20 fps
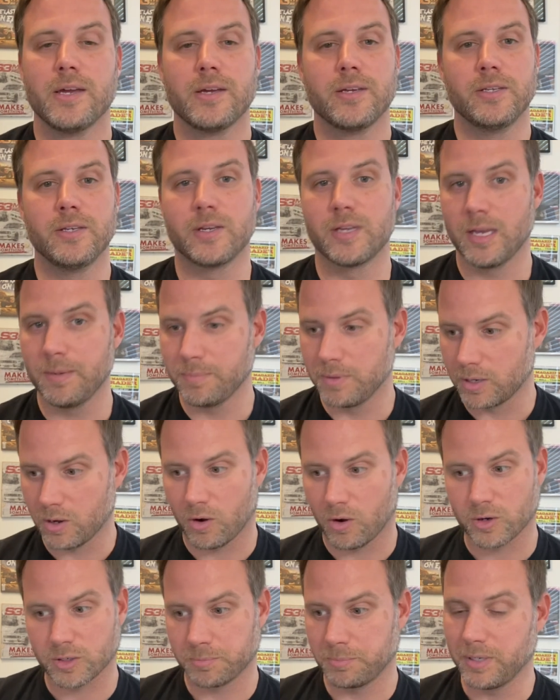You keep the
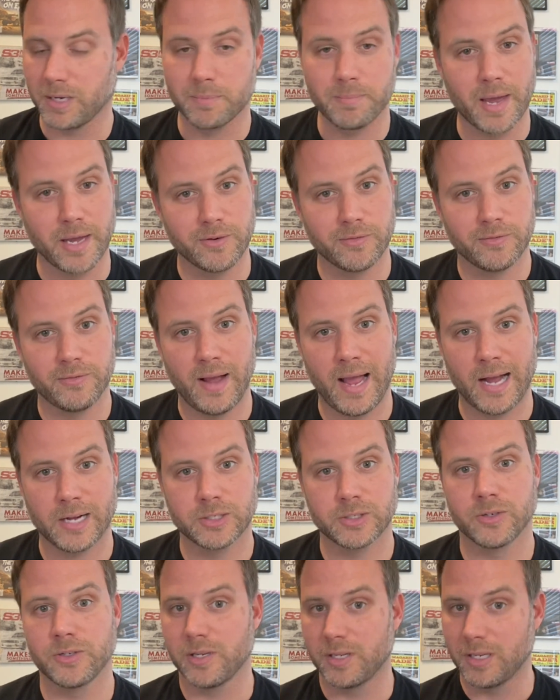cars being
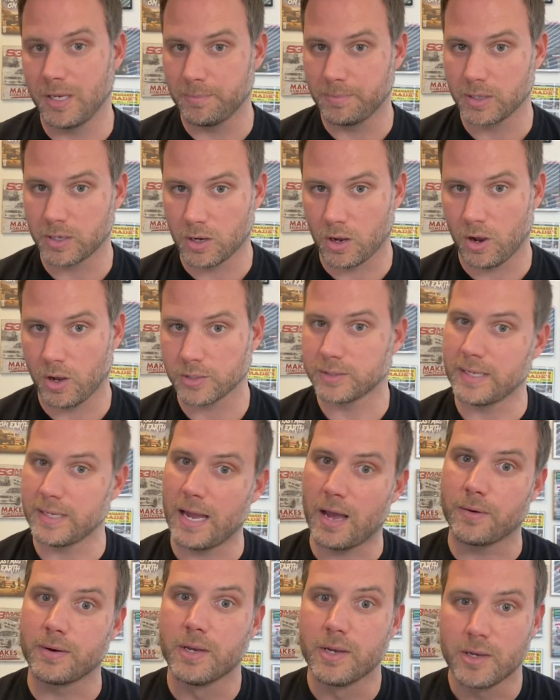manufactured, you keep the cost
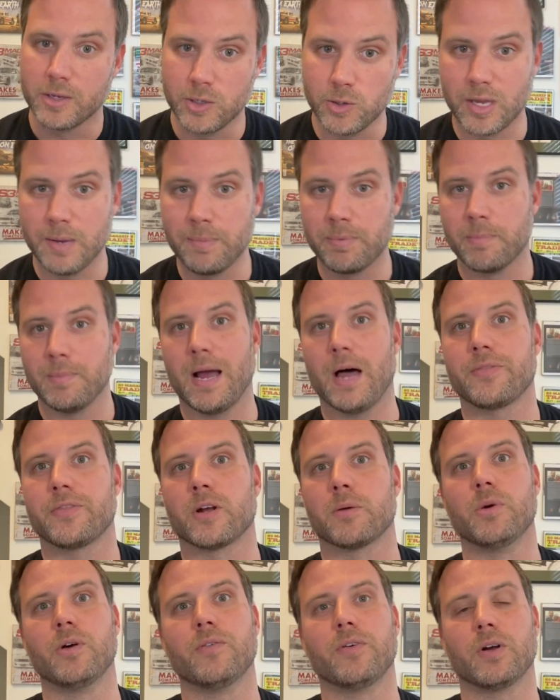down, you keep them out
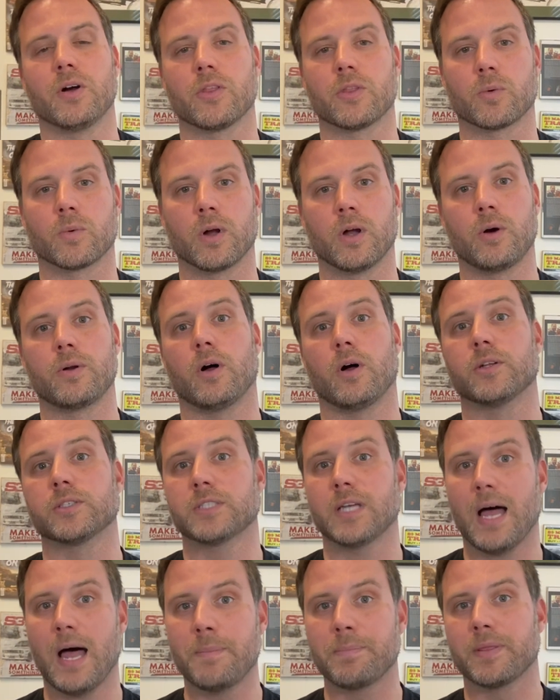there moving on the road. On
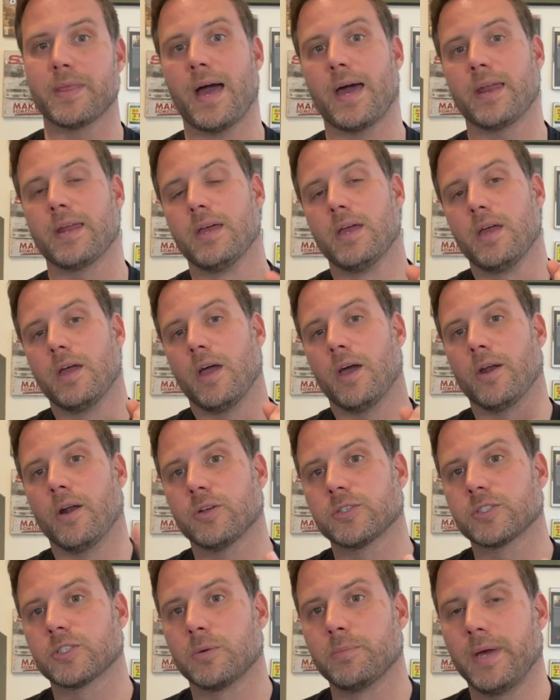top of that, it
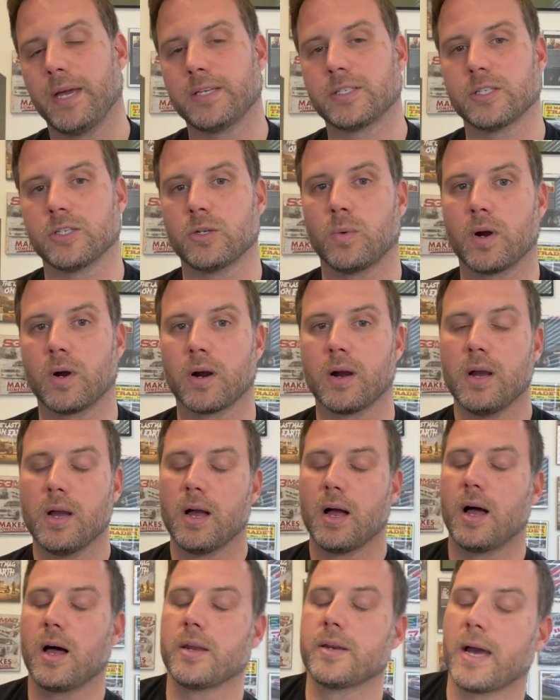also makes it to where
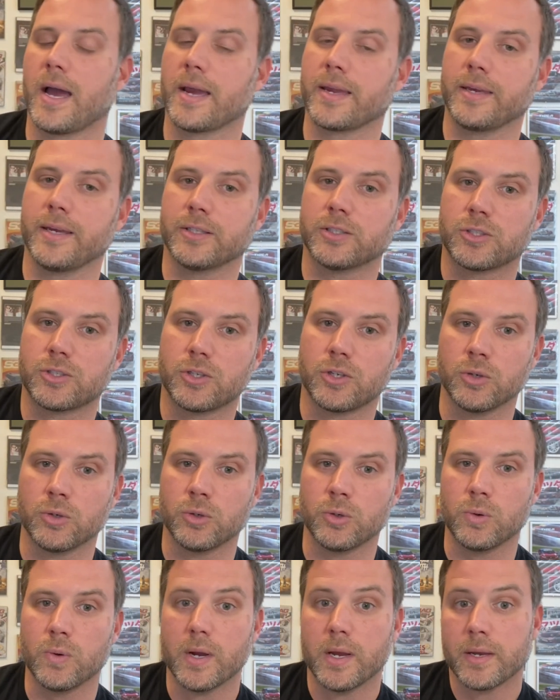Hyundai gets
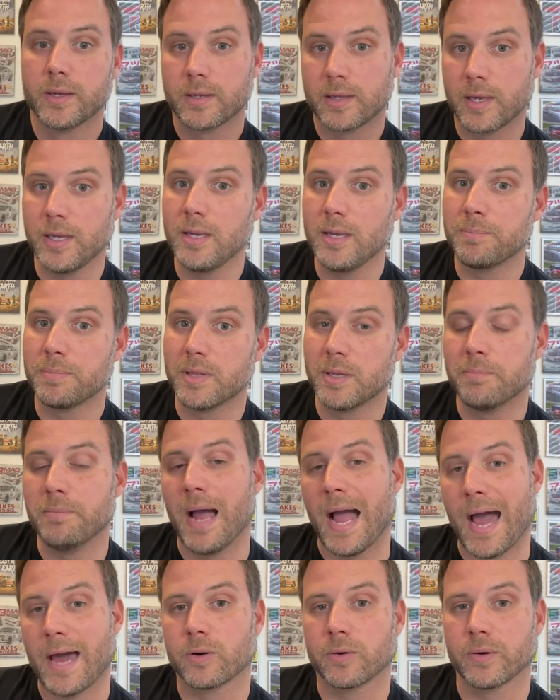to keep the
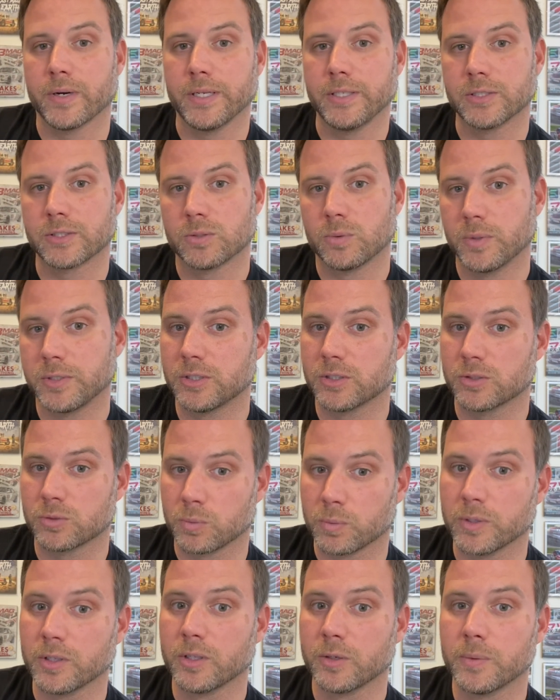batteries, which is
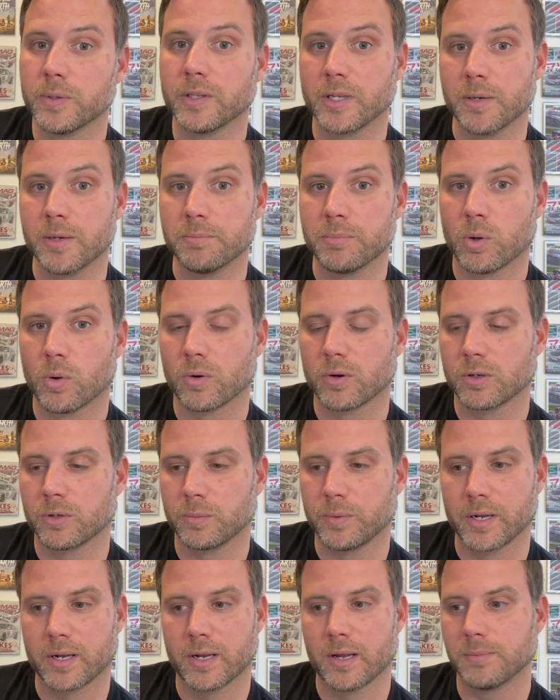really
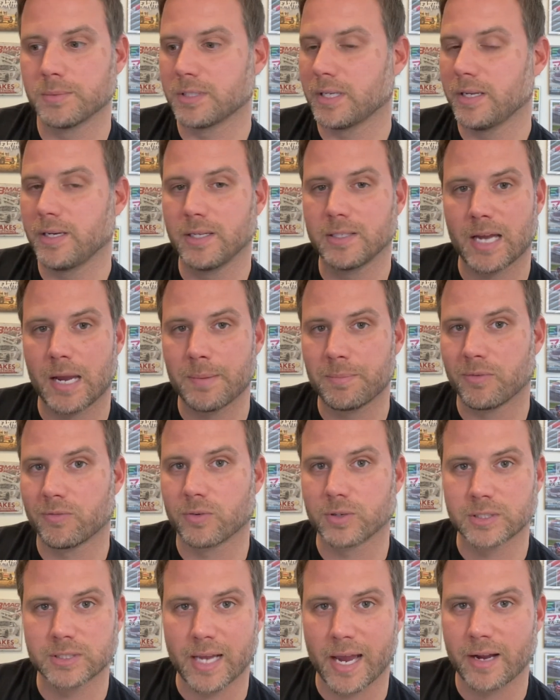important when it comes to any type of
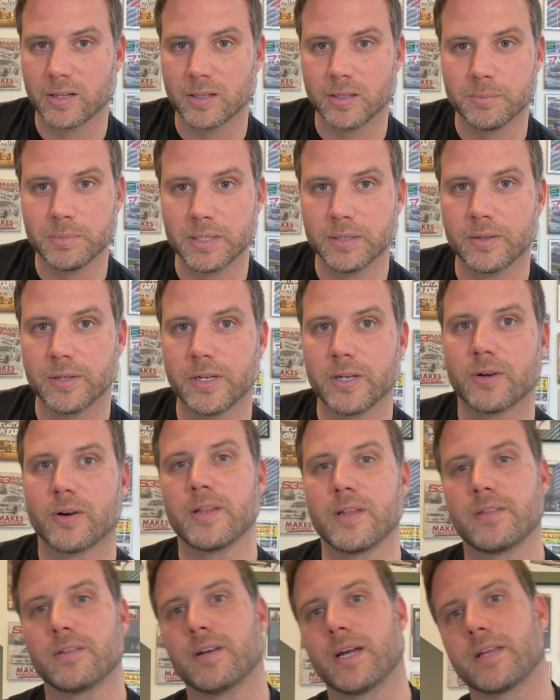recyclability or
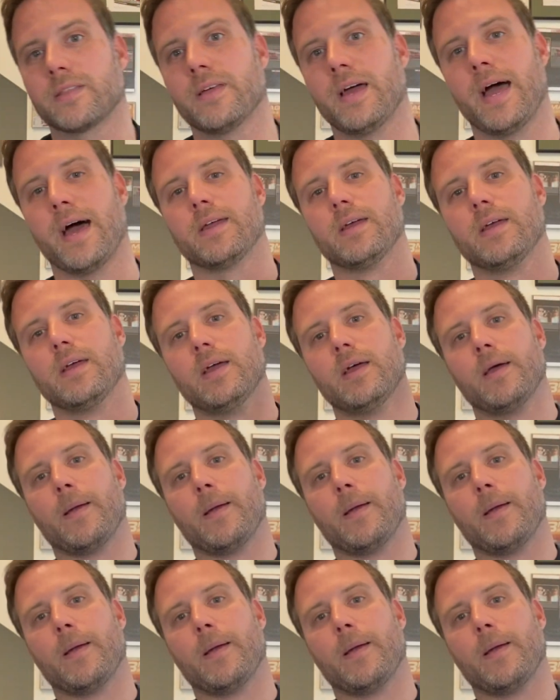anything like that.